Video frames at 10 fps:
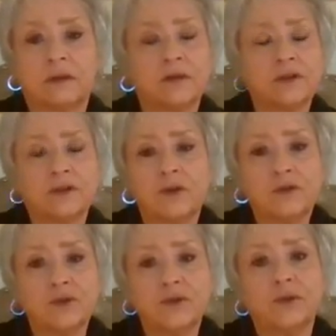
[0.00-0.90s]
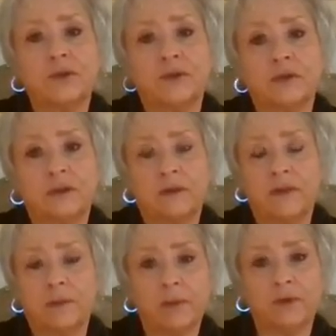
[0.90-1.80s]
there is no truth in
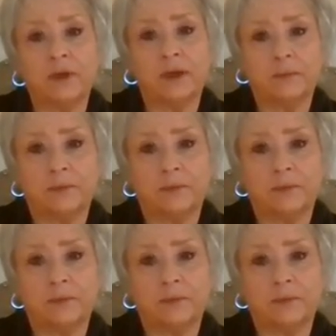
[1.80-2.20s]
the memory.